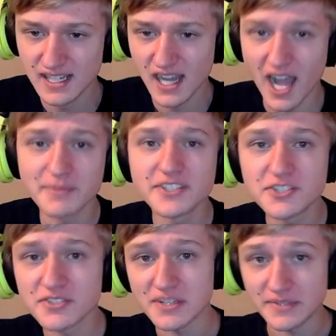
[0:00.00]
I'm going to
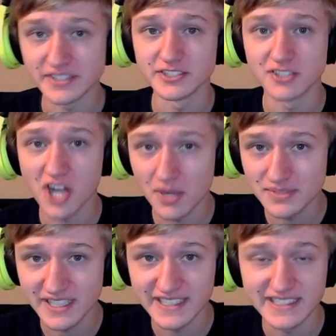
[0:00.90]
do something a little
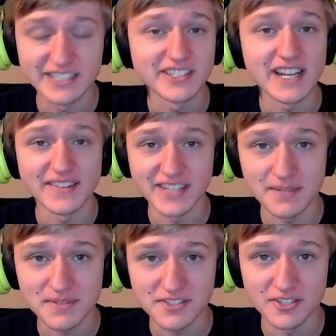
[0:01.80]
complicated here to end the
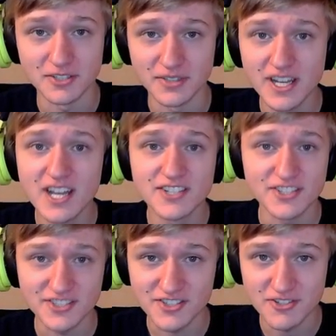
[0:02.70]
episode
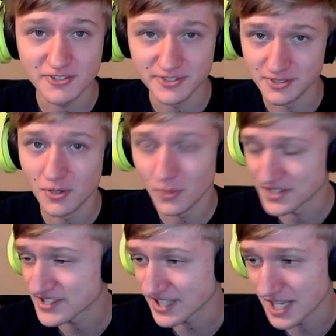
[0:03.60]
just to show you
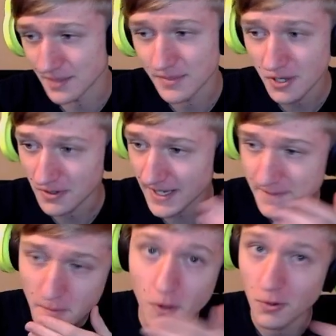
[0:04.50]
what's to come, okay?
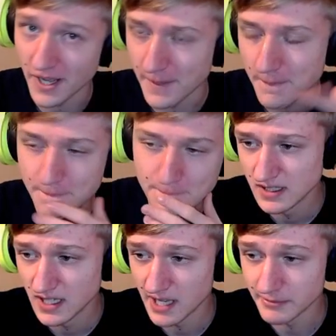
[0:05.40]
Okay.
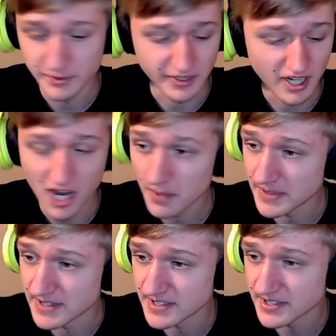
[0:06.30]
I'm going to copy
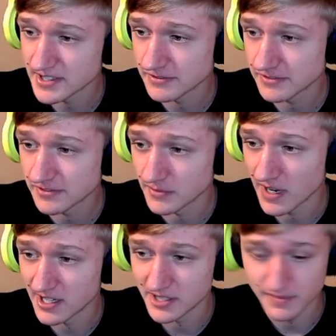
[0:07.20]
this stuff from
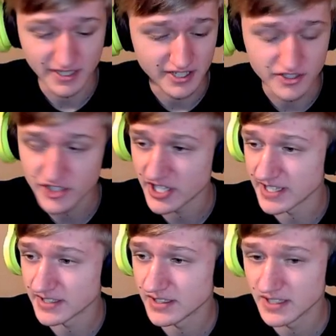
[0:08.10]
Iron Mine
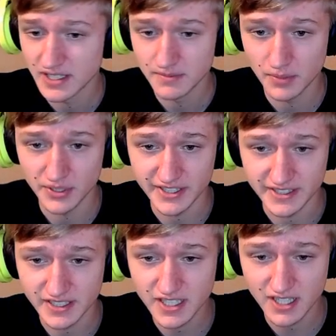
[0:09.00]
Chan, put it
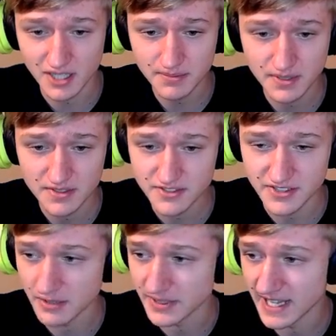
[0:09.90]
in Cup. So
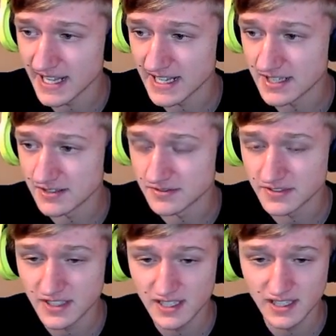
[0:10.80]
now we have
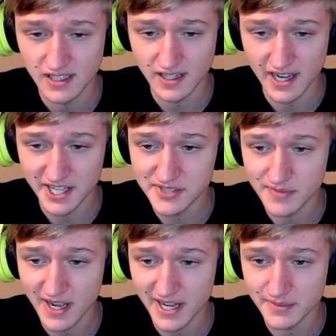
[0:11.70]
item
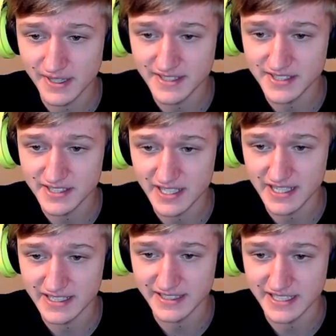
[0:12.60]
ID,
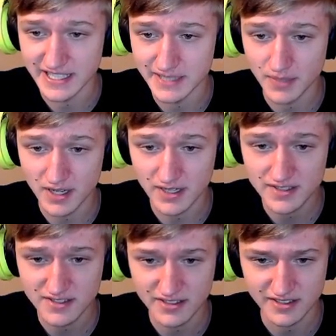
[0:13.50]
and hitbox.